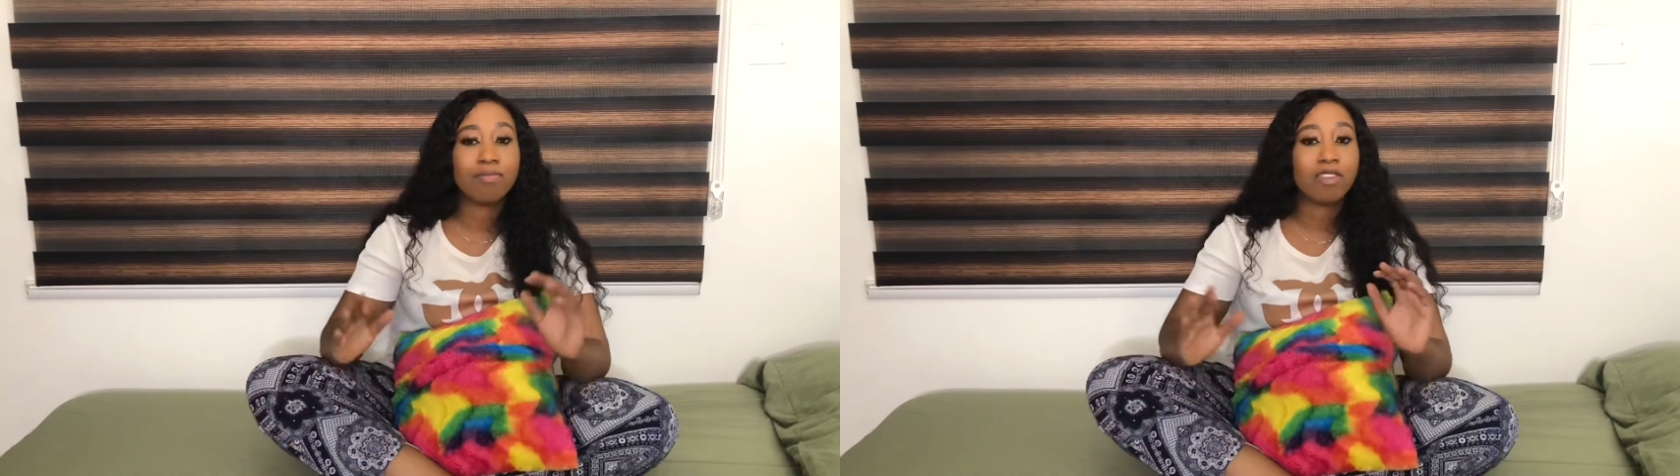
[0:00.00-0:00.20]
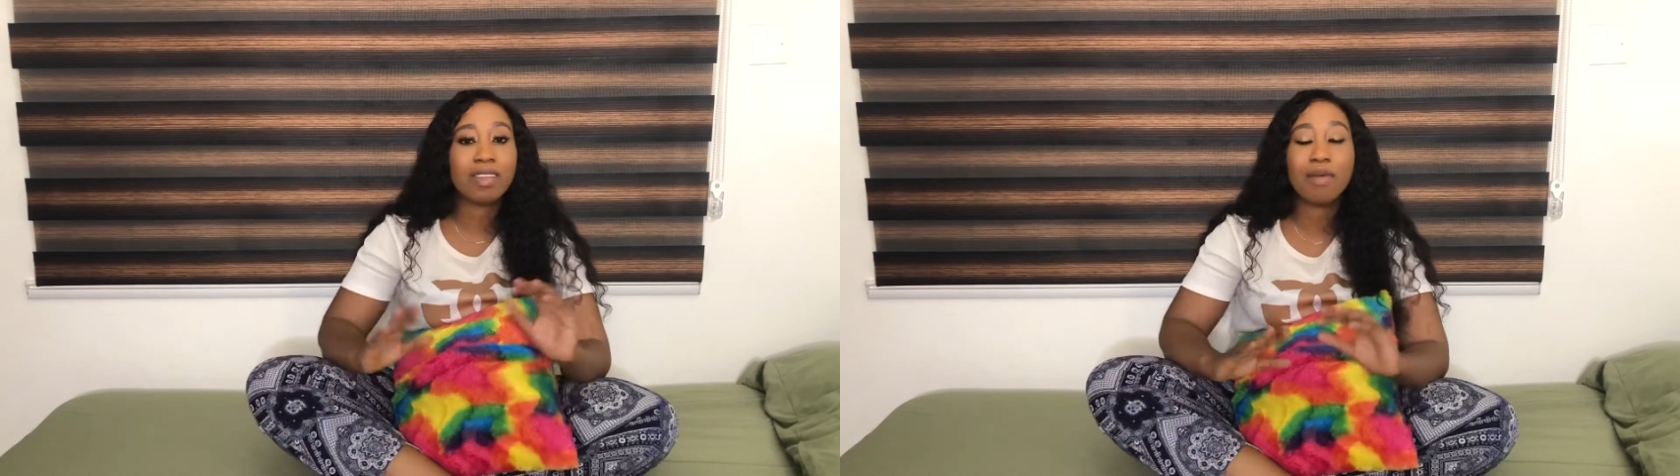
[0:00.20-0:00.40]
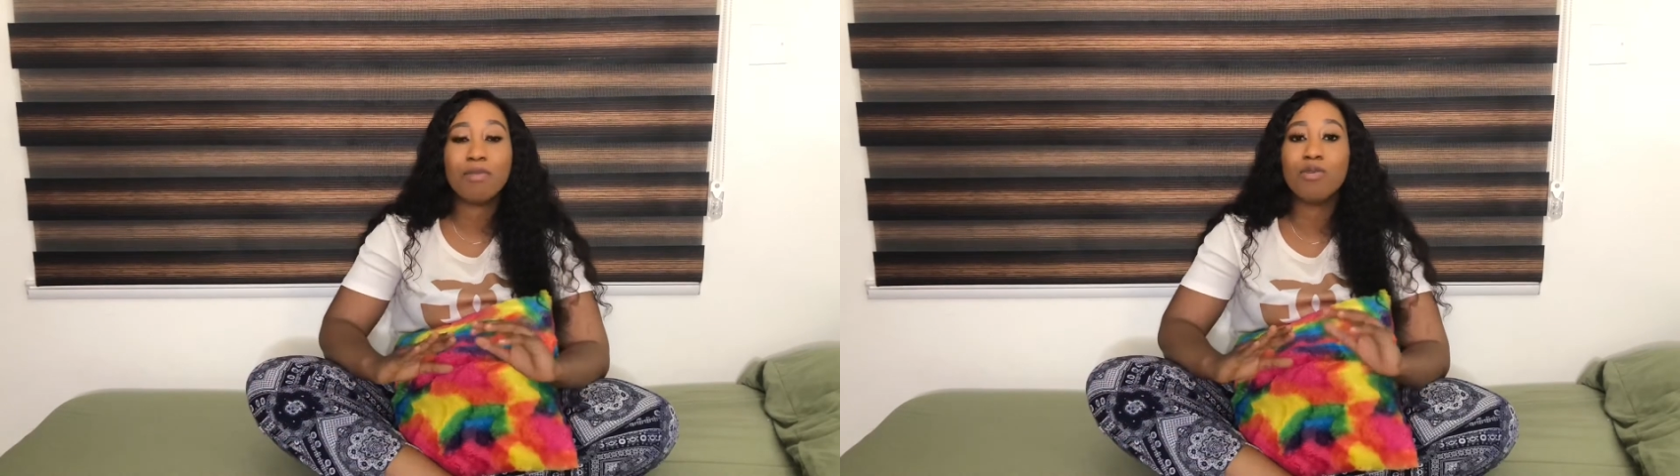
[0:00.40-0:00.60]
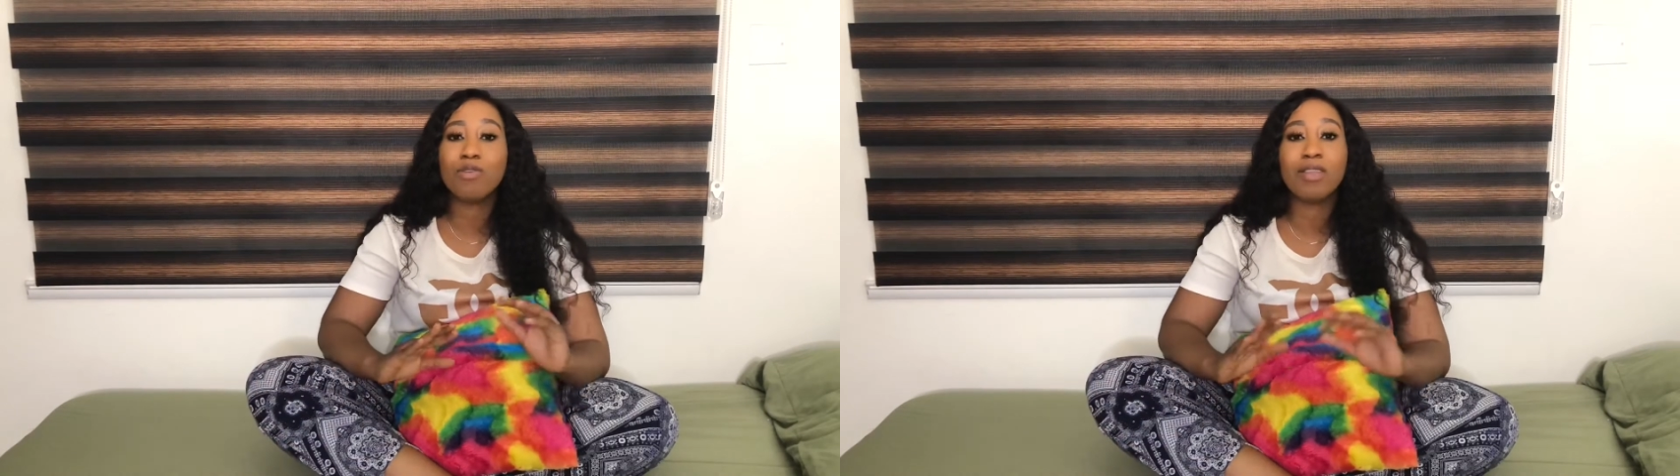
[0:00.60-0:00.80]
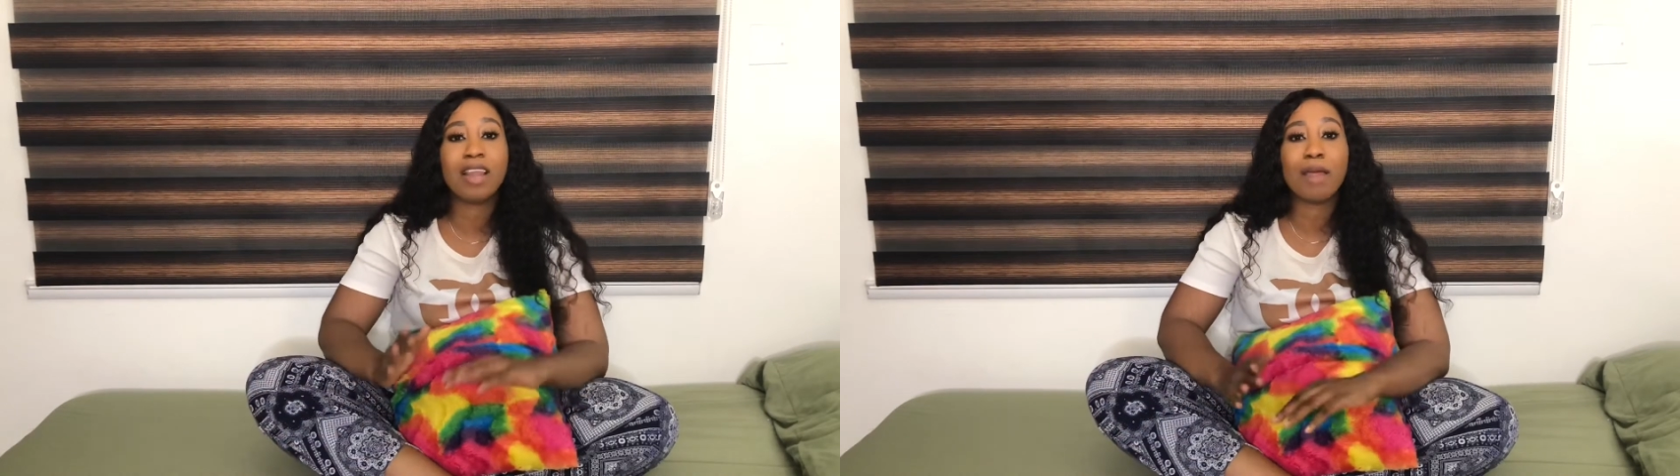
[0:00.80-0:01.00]
just let me go
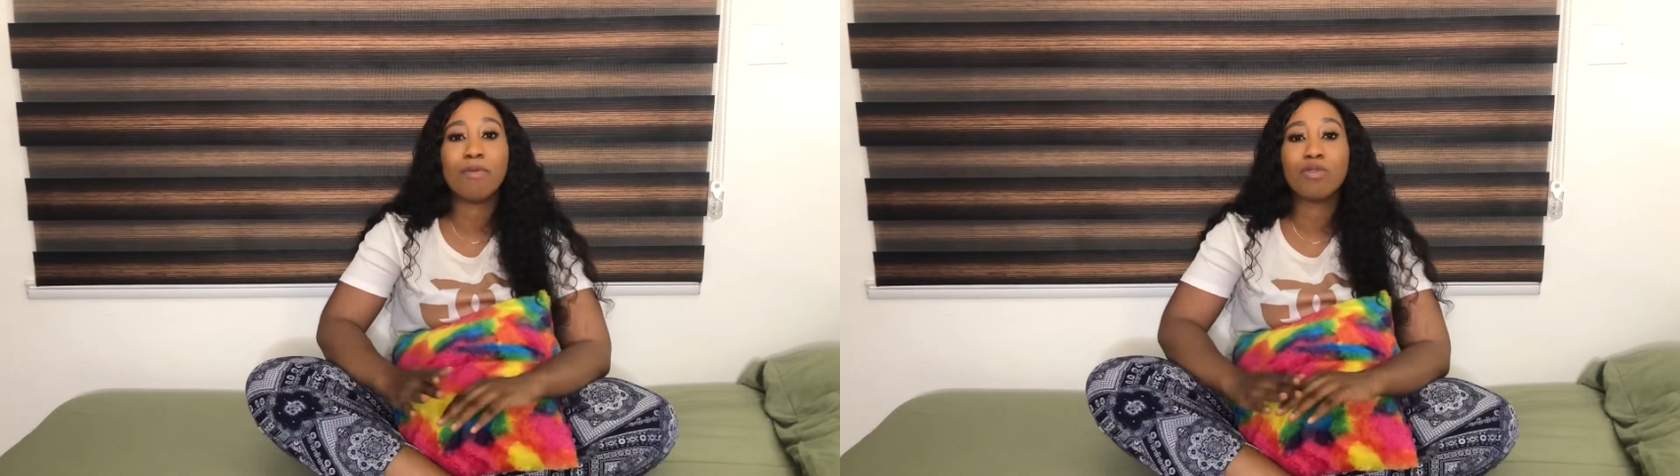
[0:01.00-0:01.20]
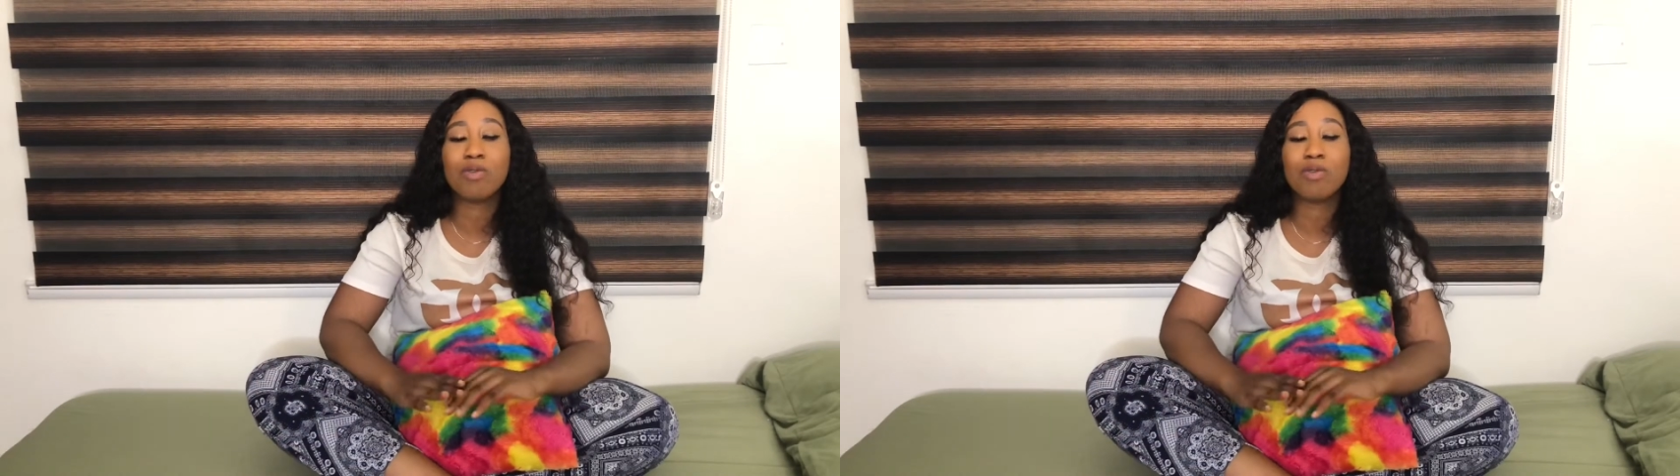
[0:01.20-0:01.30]
to the library to